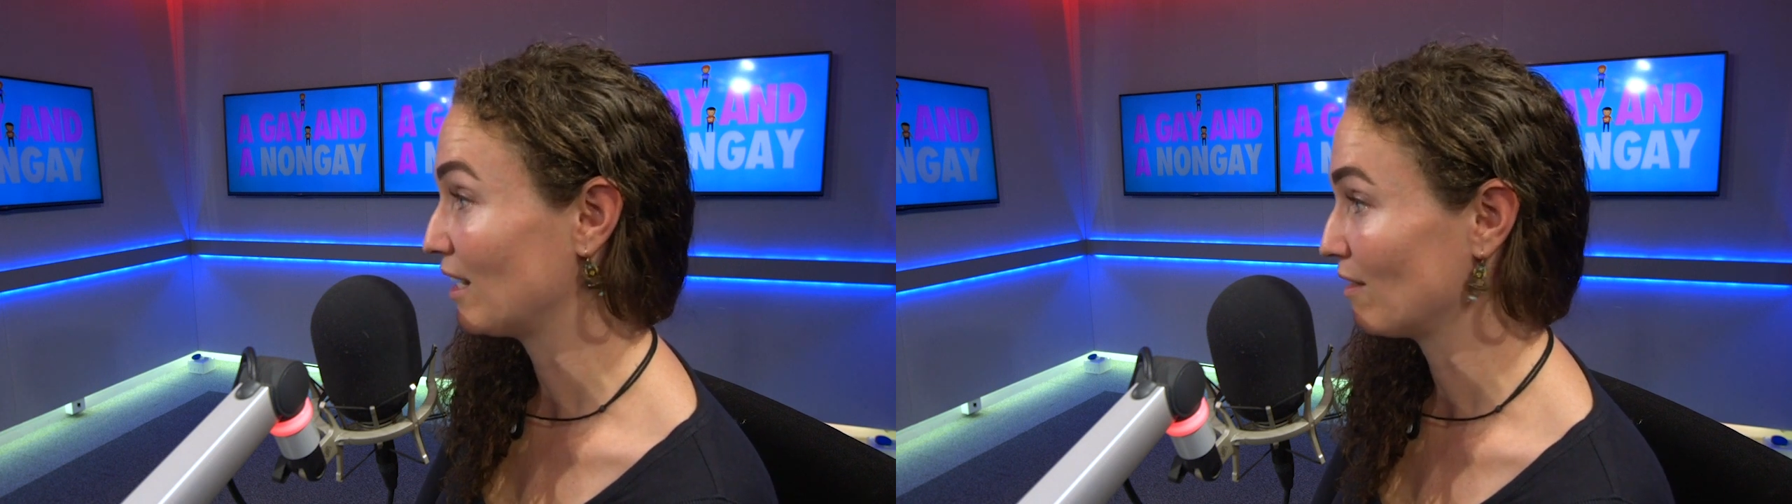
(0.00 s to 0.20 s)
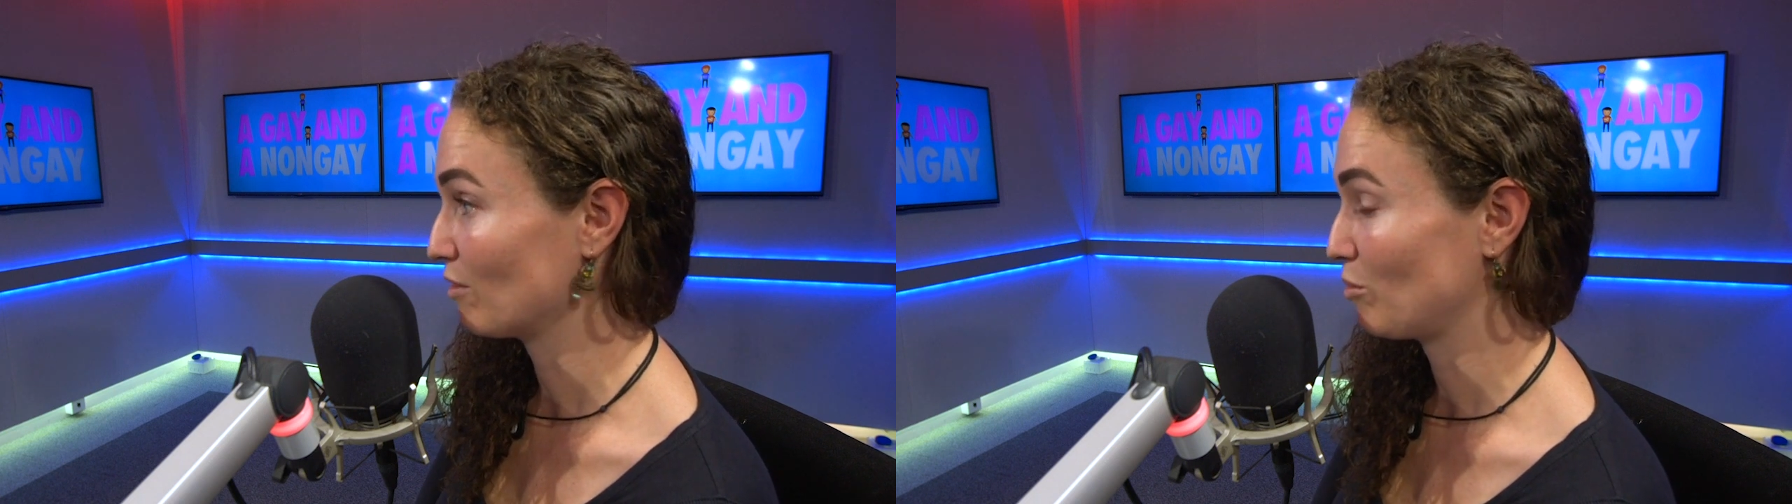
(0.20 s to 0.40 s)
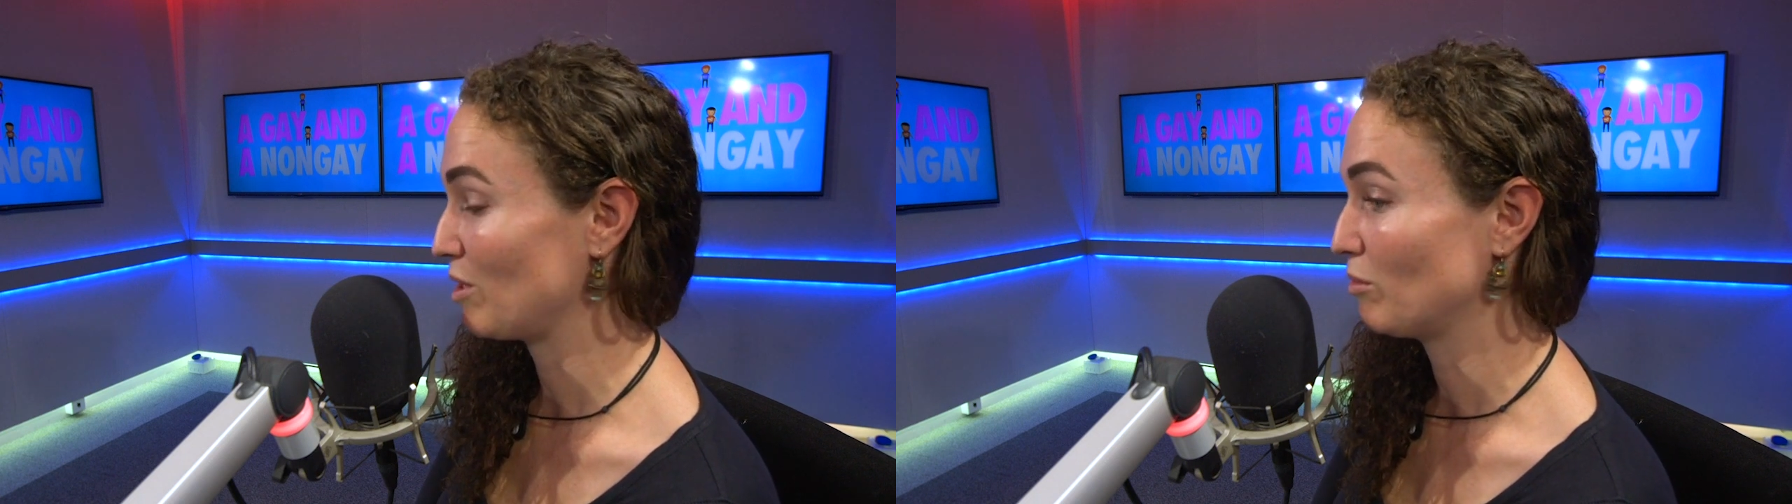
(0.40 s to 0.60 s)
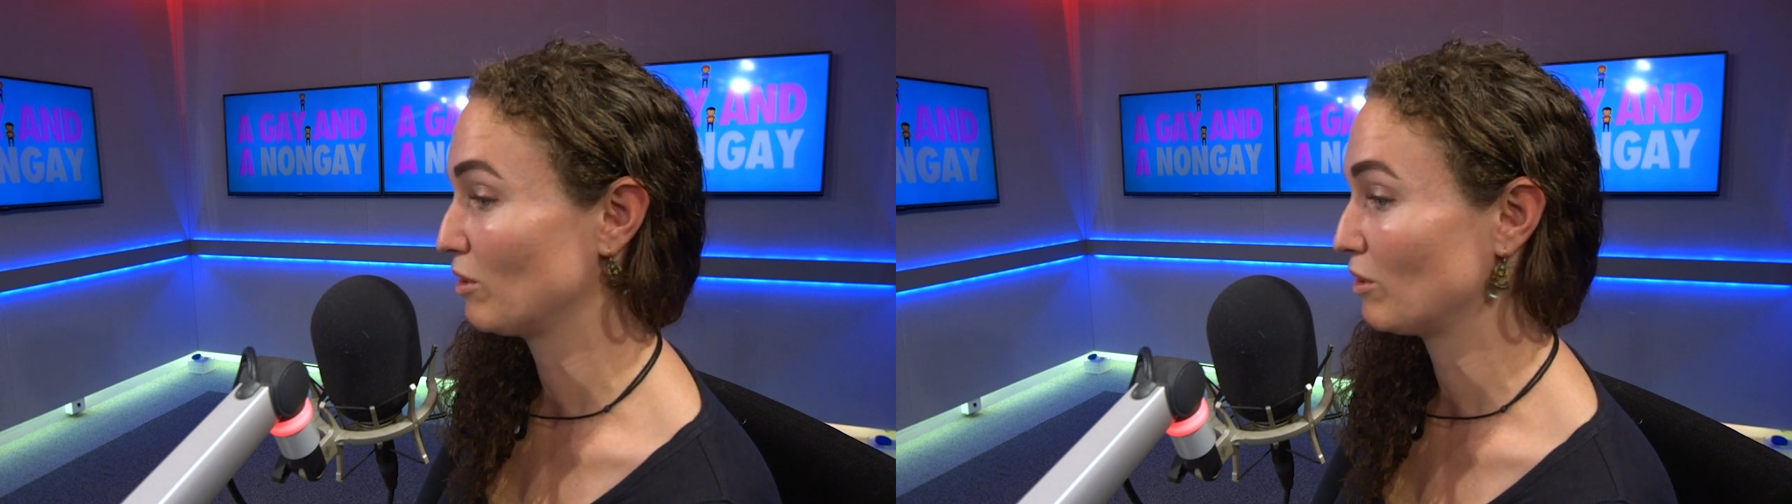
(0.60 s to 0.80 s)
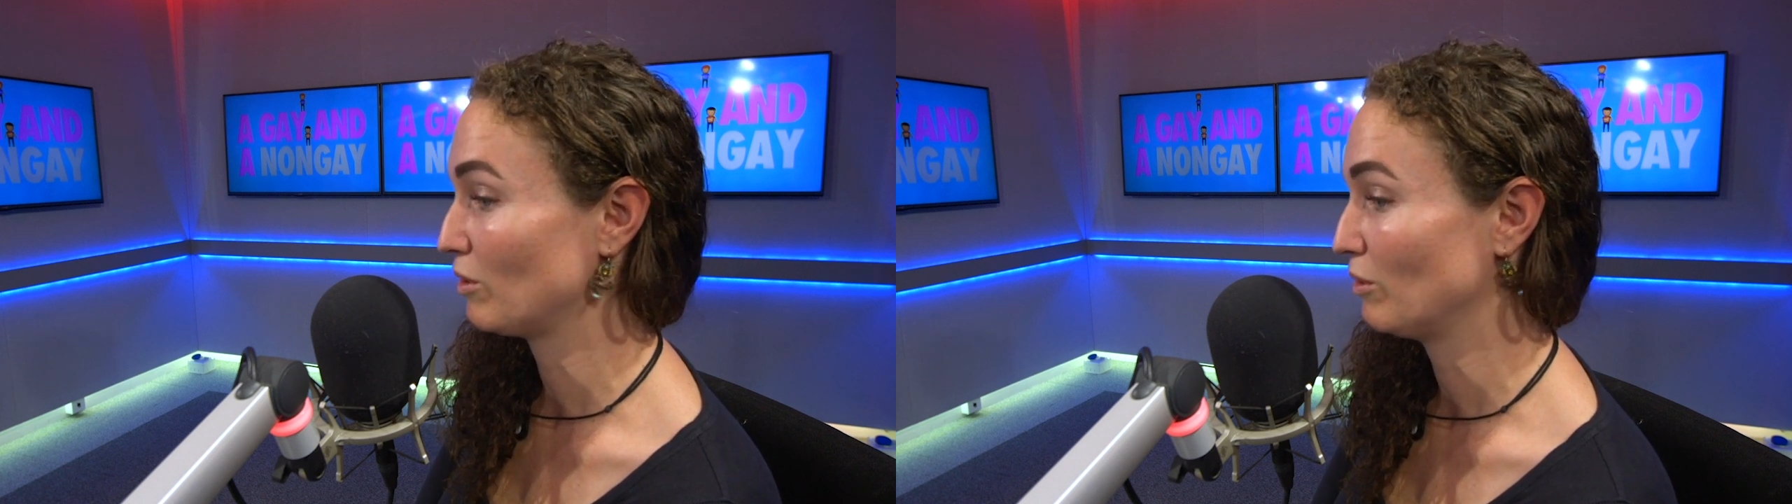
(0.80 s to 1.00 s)
any of the
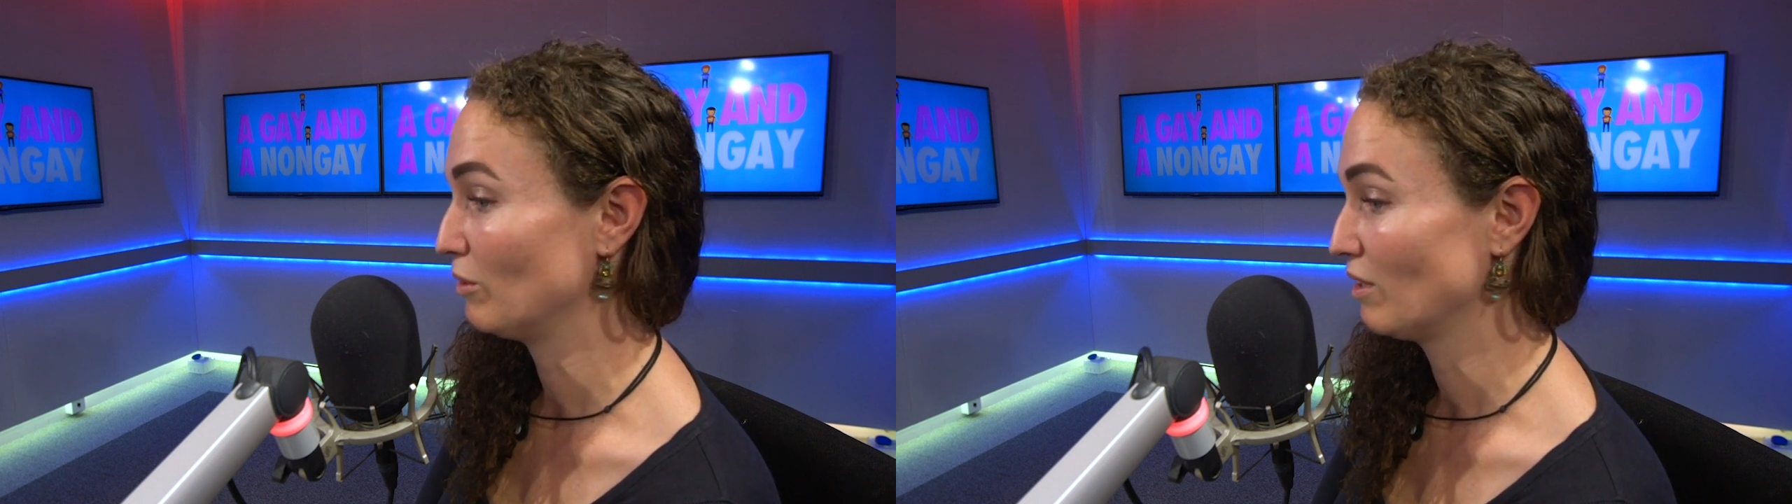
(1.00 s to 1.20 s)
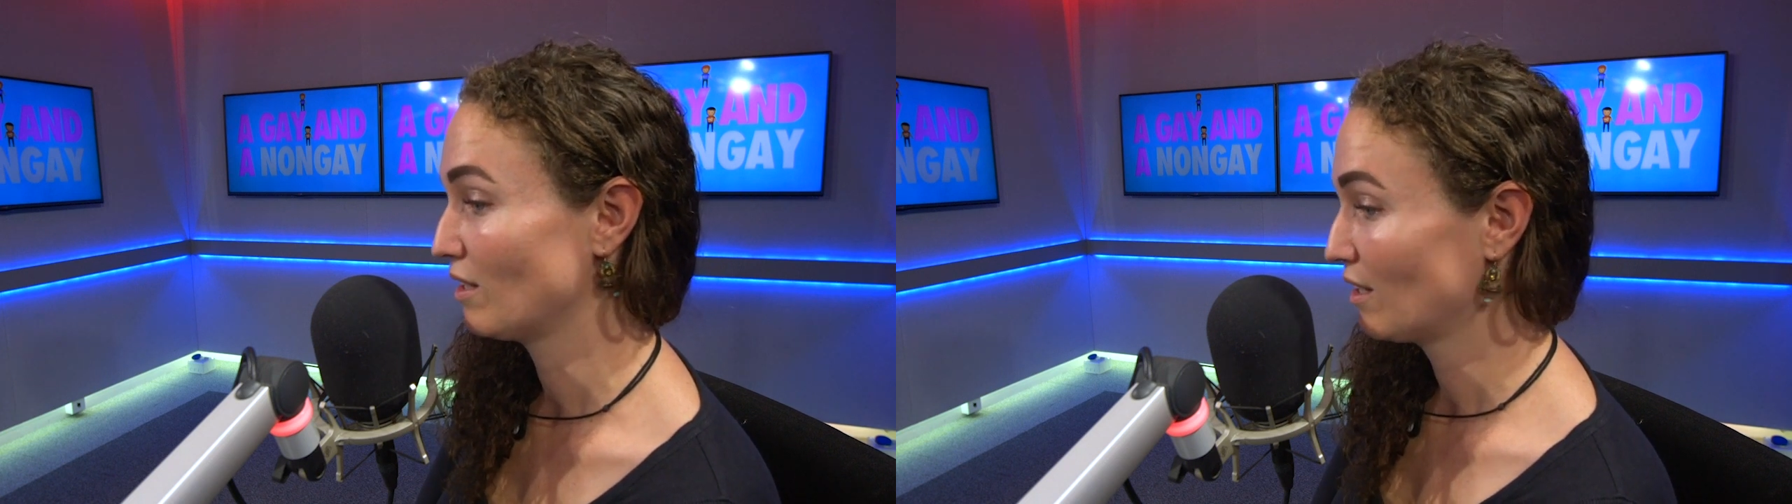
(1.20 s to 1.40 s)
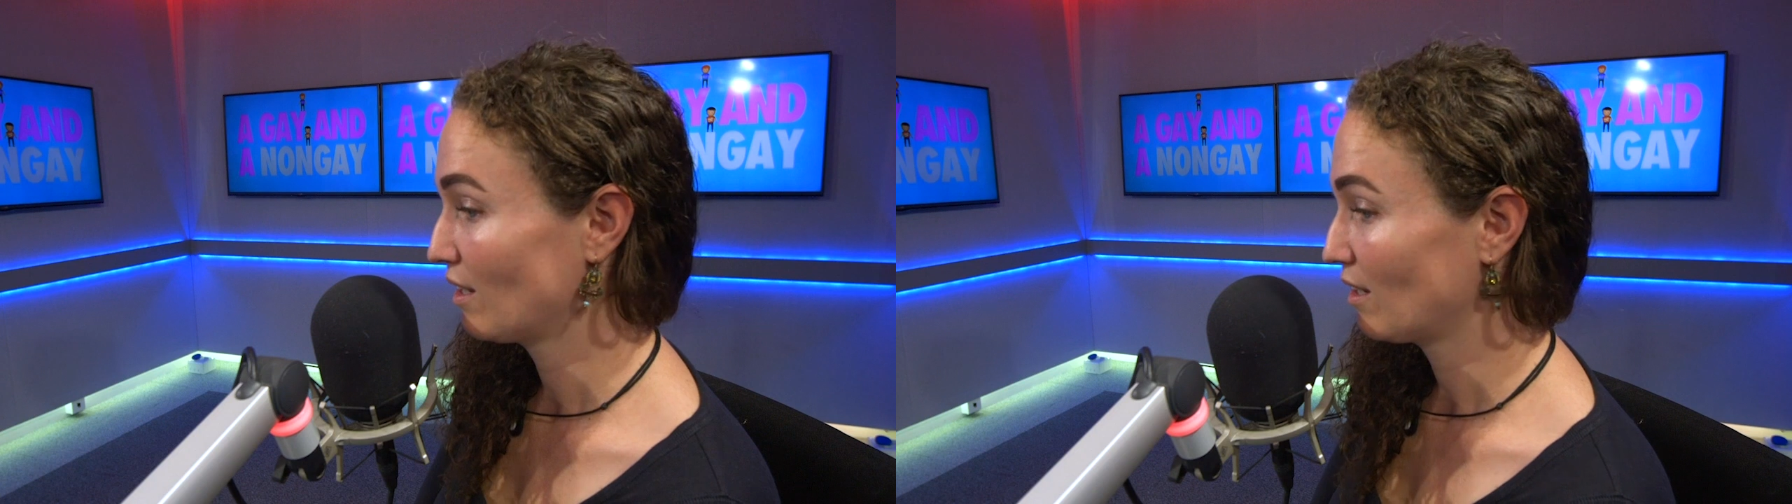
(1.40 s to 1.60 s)
people who,